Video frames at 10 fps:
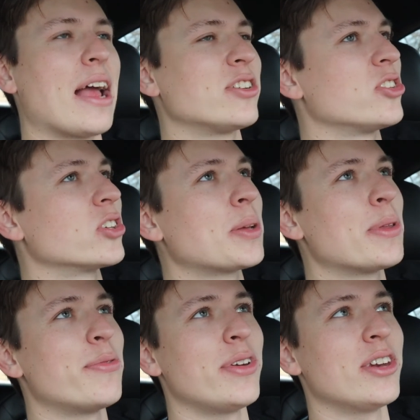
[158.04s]
just looked up
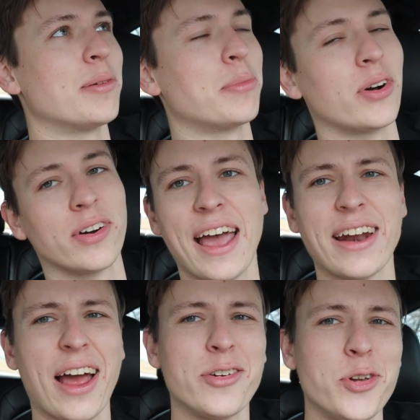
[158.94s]
the VIN number and
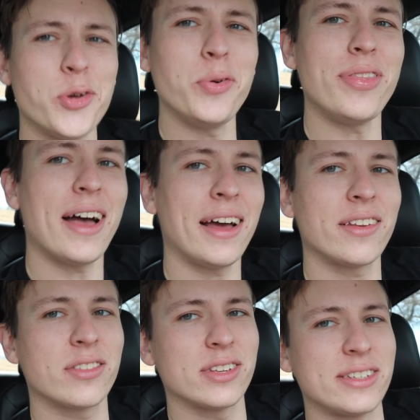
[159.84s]
I knew
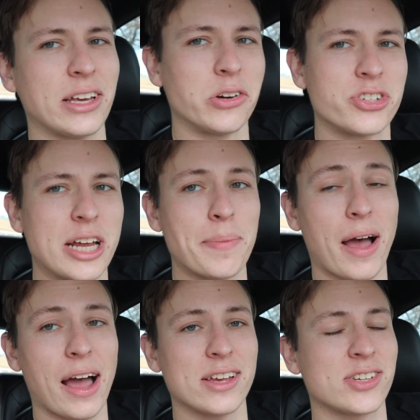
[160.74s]
that the dealership
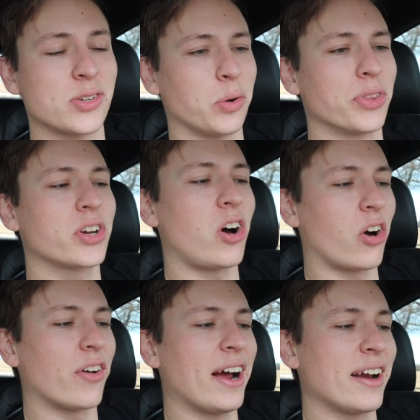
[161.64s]
I sold the
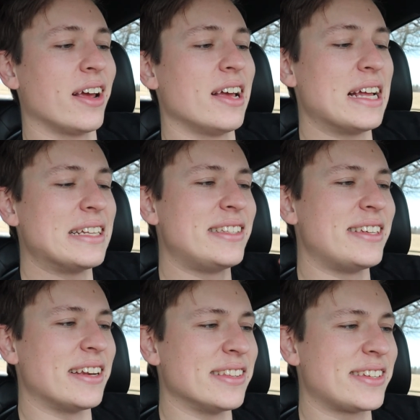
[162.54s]
car at
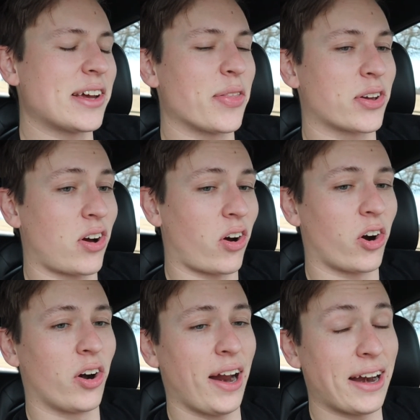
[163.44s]
didn't sell the
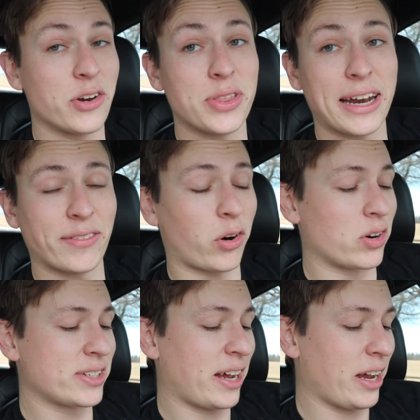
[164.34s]
car, and I knew they'd have a
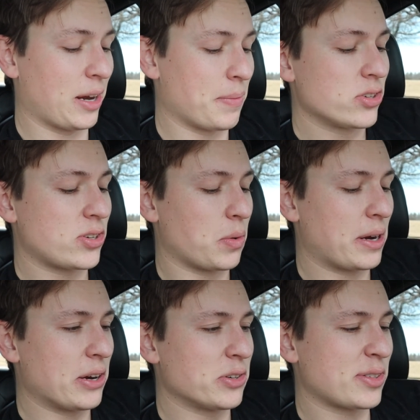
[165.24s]
hard time. So
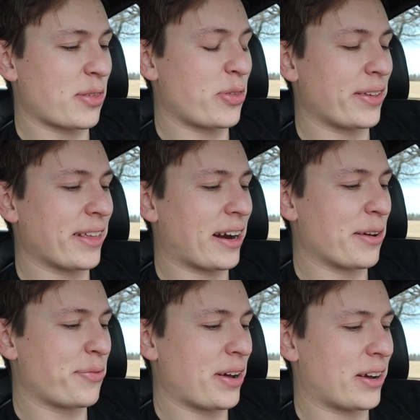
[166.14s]
here's the thing that I
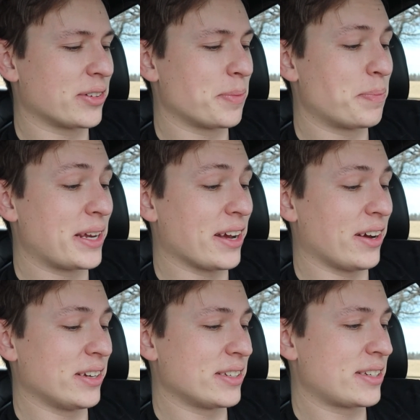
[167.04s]
found,
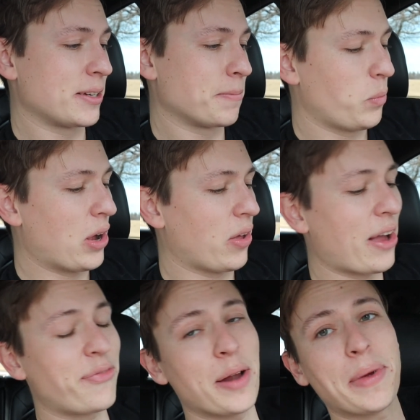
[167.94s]
because, well,
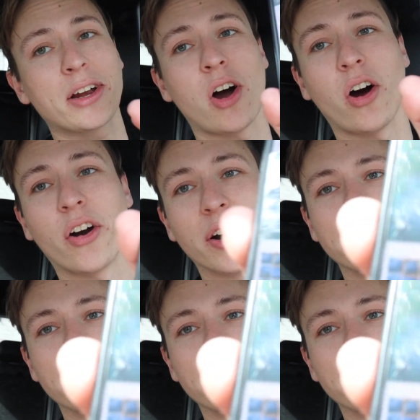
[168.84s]
I found my car